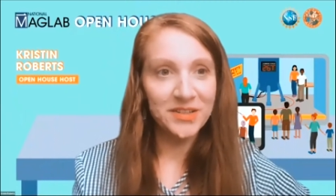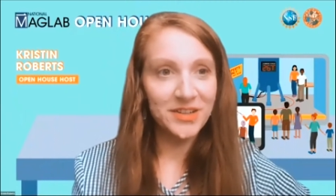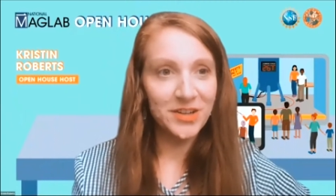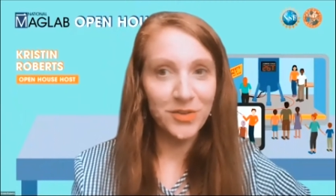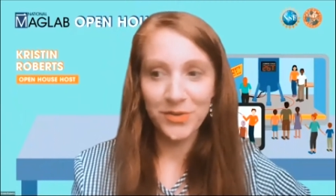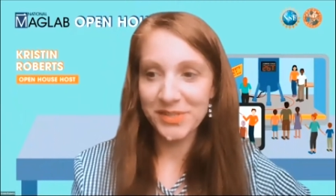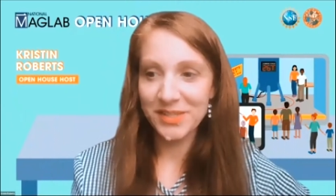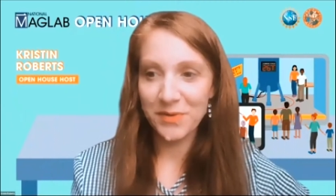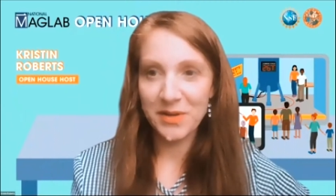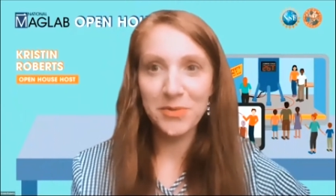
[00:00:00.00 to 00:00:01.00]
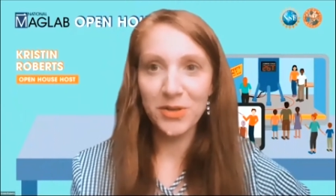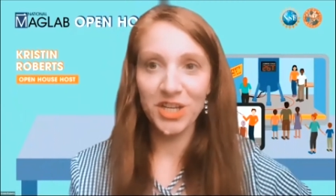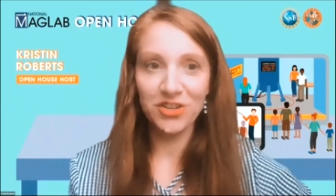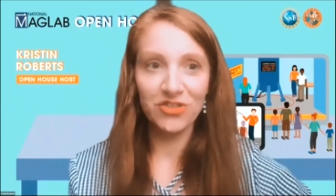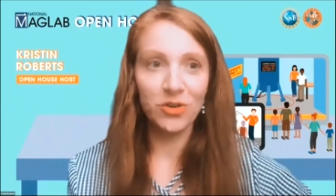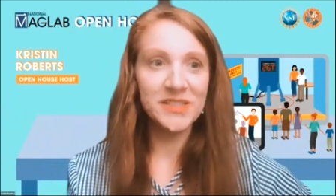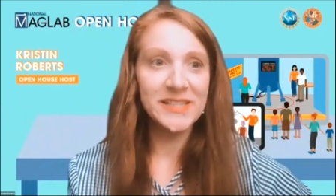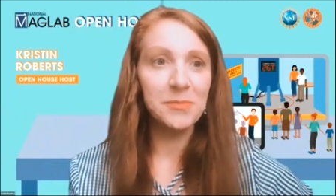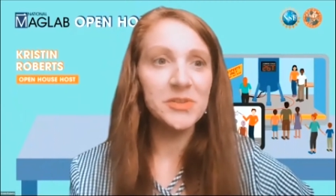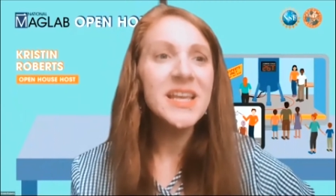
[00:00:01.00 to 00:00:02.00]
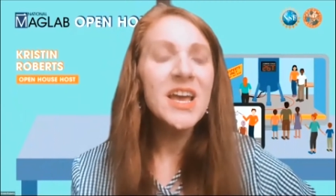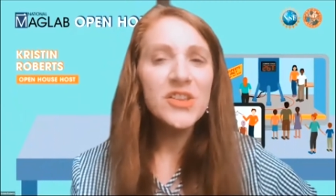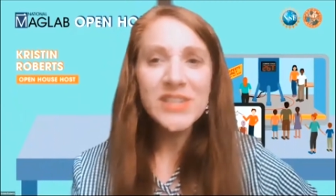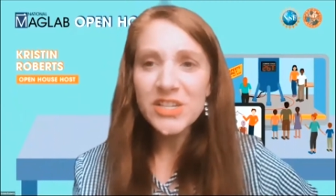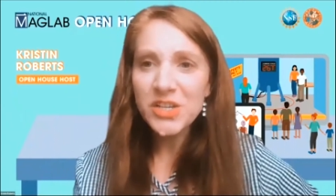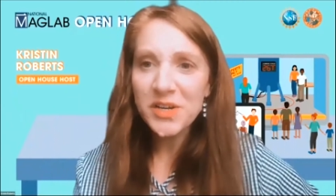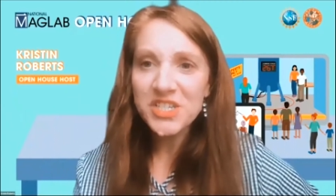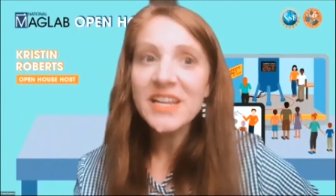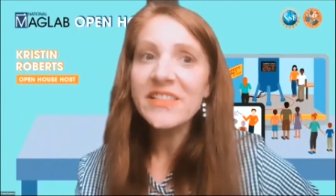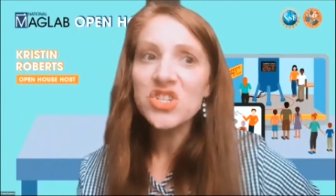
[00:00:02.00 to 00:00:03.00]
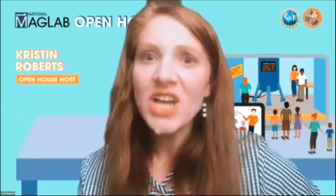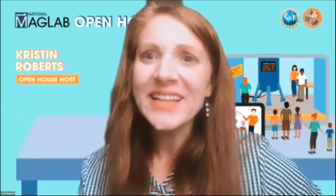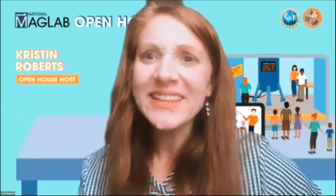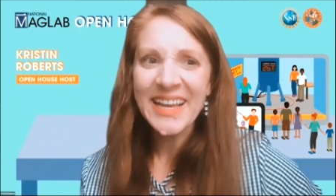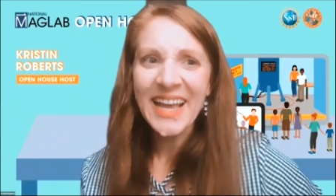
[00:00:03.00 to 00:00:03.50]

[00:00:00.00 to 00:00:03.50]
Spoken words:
you know, those 3 billion year old samples. There's actually a question in the chat, like,